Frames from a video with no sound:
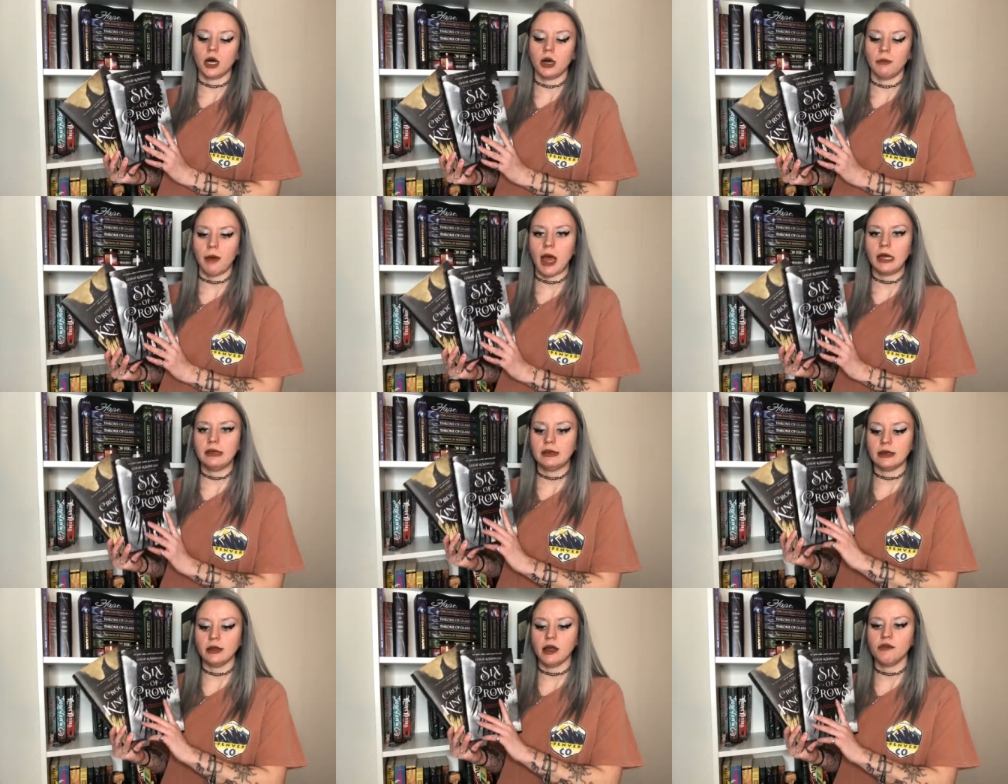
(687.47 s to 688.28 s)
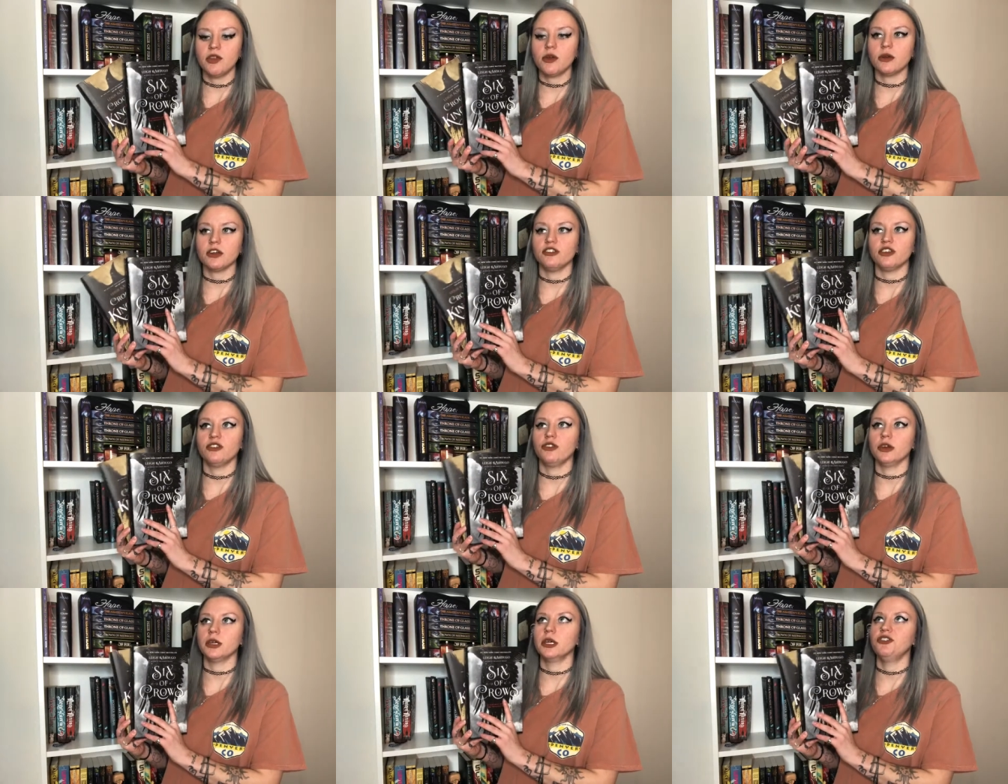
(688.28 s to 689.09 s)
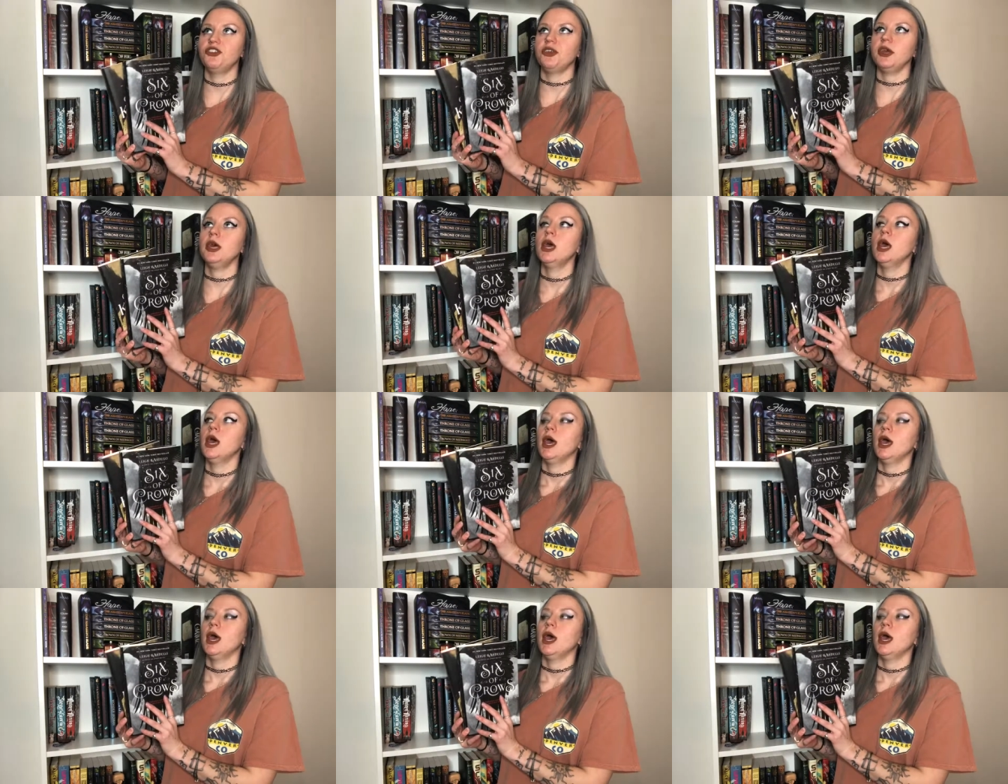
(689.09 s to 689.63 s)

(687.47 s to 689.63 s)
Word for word: um, I did love the Grisha trilogy,